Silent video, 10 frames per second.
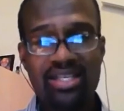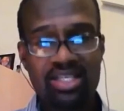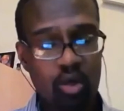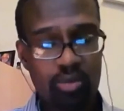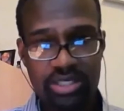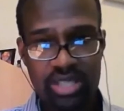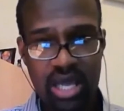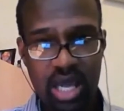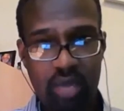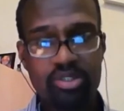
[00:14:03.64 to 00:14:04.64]
so many
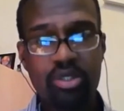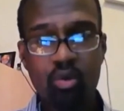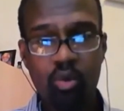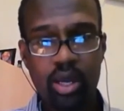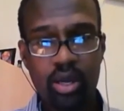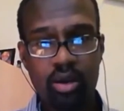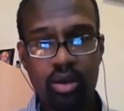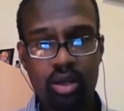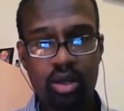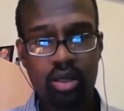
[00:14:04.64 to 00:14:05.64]
times where,
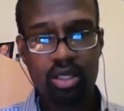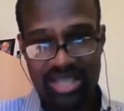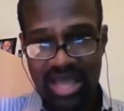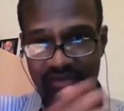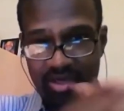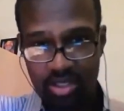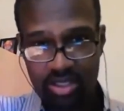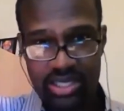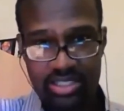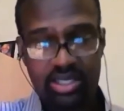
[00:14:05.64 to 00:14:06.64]
because I have a
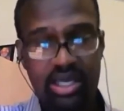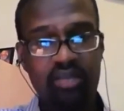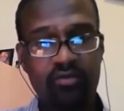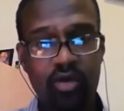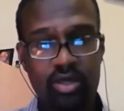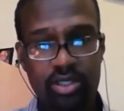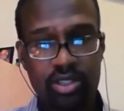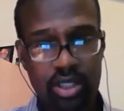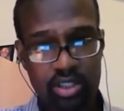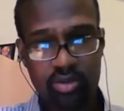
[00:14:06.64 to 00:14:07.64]
case in California,
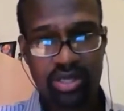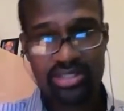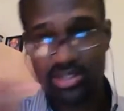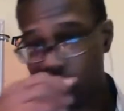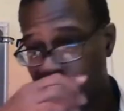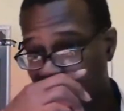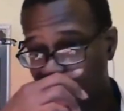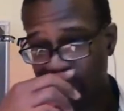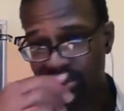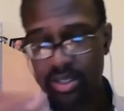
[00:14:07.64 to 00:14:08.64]
two cases in
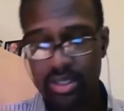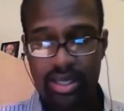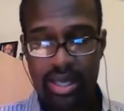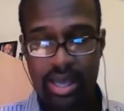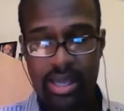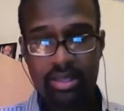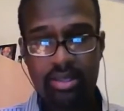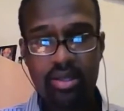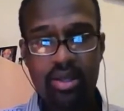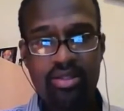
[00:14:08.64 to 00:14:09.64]
California, and
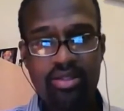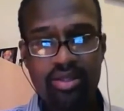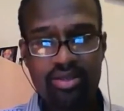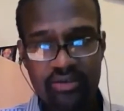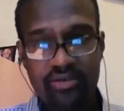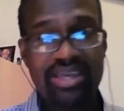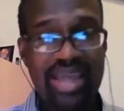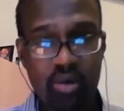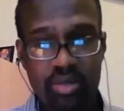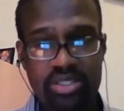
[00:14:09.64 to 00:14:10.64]
different
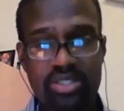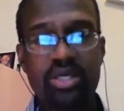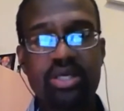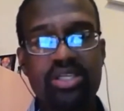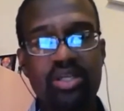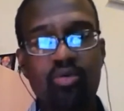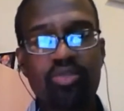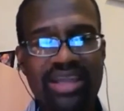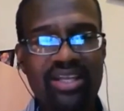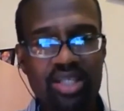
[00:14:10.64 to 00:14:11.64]
counties, so
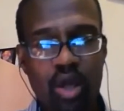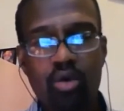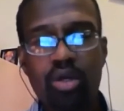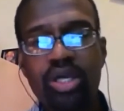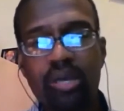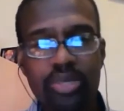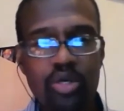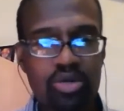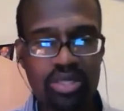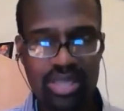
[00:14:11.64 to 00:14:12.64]
they don't
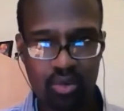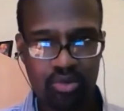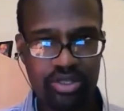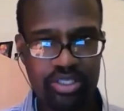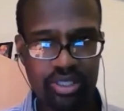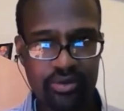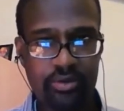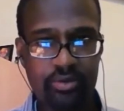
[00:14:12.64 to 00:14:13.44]
communicate with each other.